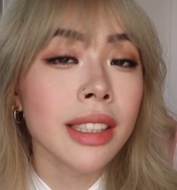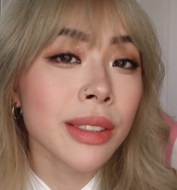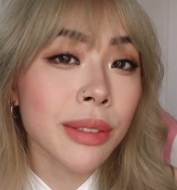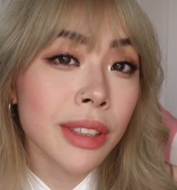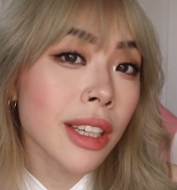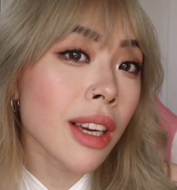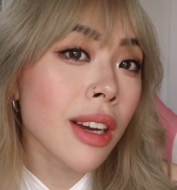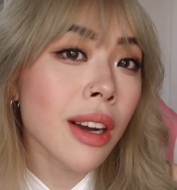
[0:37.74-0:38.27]
this
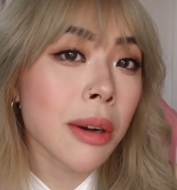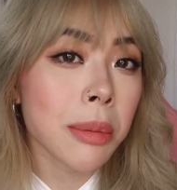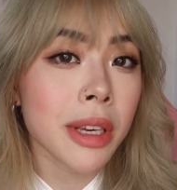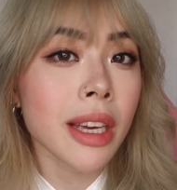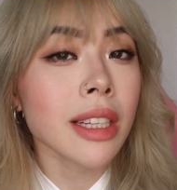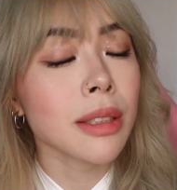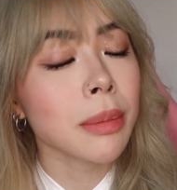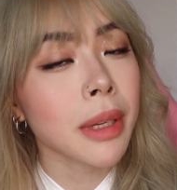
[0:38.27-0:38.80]
video I'll be
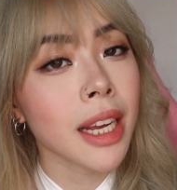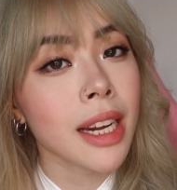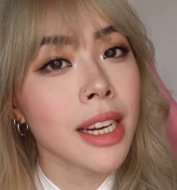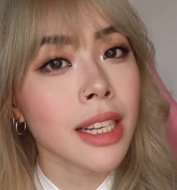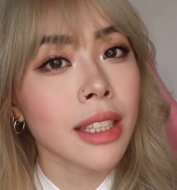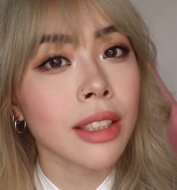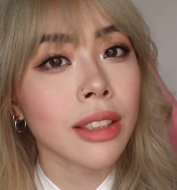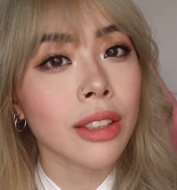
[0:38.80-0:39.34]

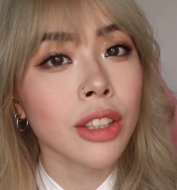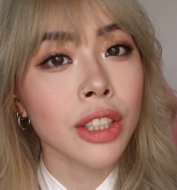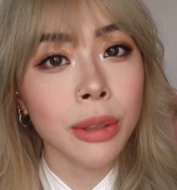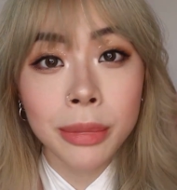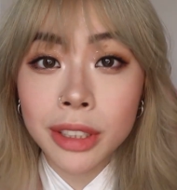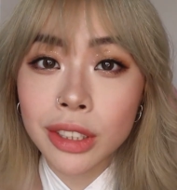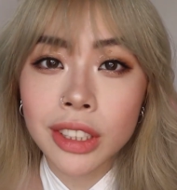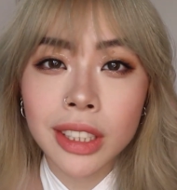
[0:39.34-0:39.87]
explaining the
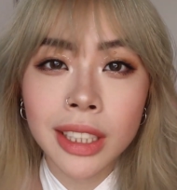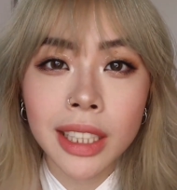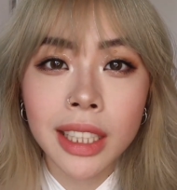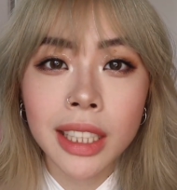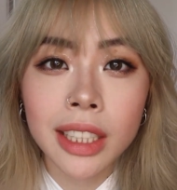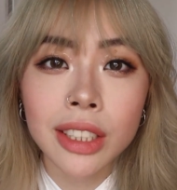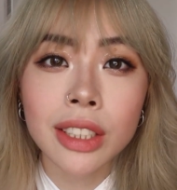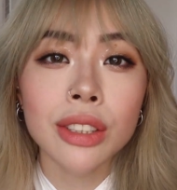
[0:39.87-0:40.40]
documents you
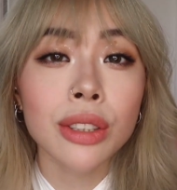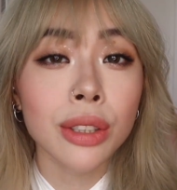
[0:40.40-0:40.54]
need